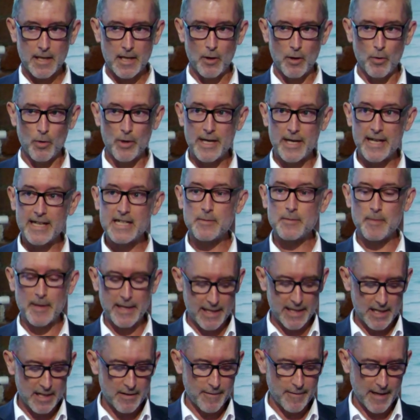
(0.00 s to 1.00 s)
It will need to be
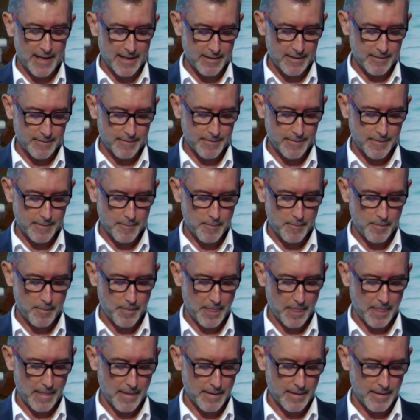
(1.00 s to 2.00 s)
innovative.
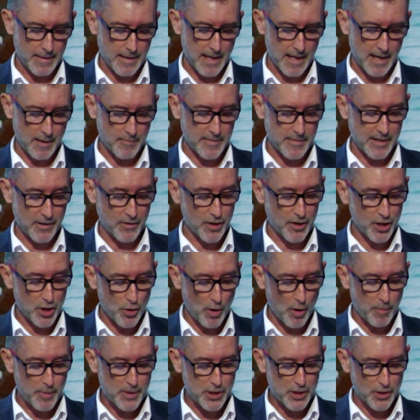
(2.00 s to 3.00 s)
There are
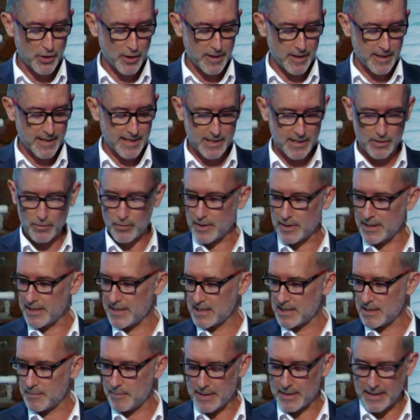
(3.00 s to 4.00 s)
new opportunities that will
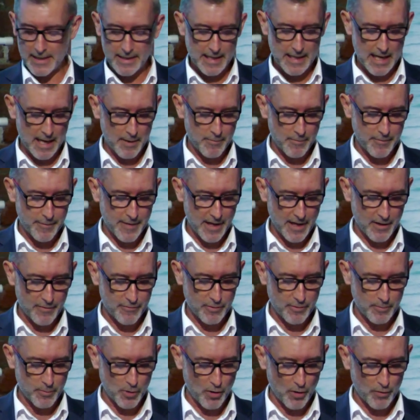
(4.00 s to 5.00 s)
need to be found
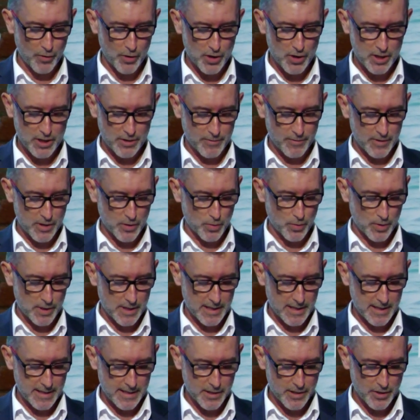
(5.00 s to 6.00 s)
from novel use of
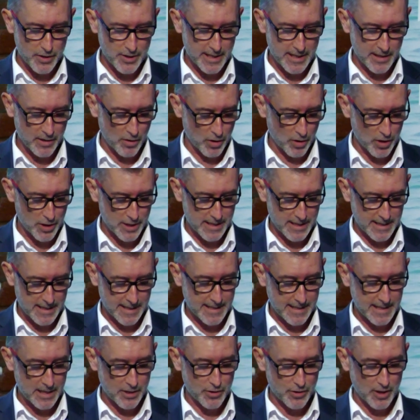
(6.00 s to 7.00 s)
resources, new technologies,
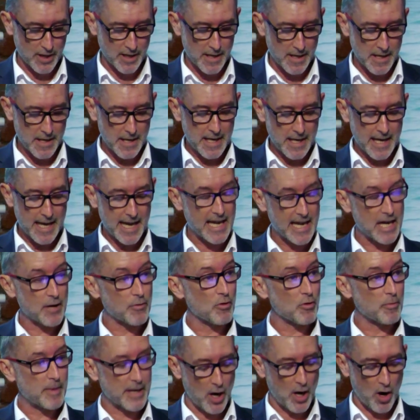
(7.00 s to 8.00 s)
etc., and it
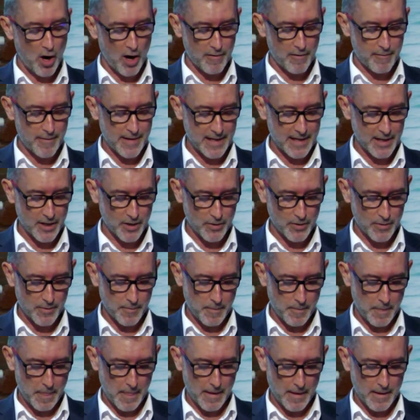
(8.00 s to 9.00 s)
will be high value.
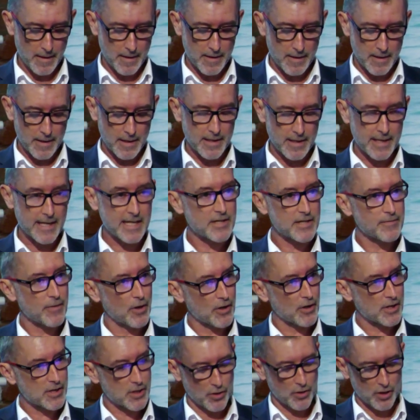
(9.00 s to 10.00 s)
Less
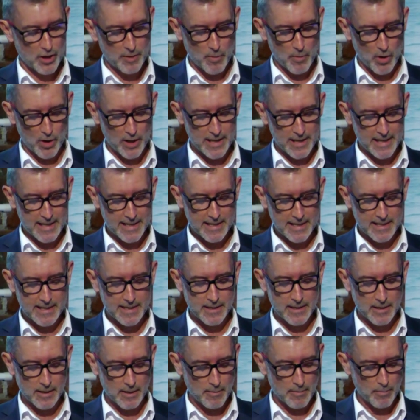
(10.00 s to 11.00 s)
focus on
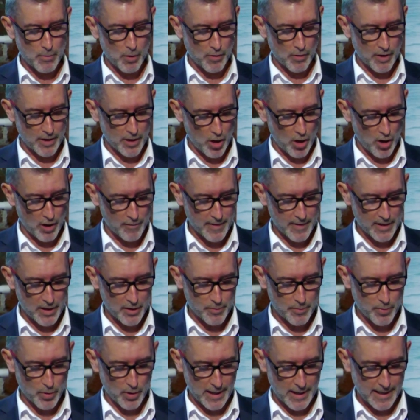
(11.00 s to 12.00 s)
commodities, more on high value
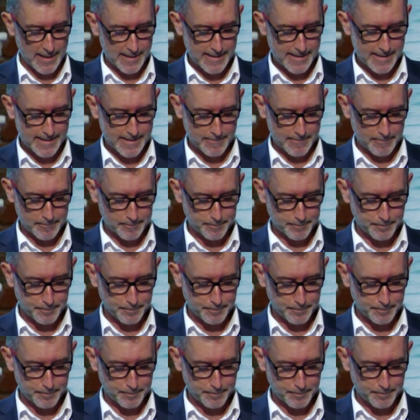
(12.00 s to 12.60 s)
products.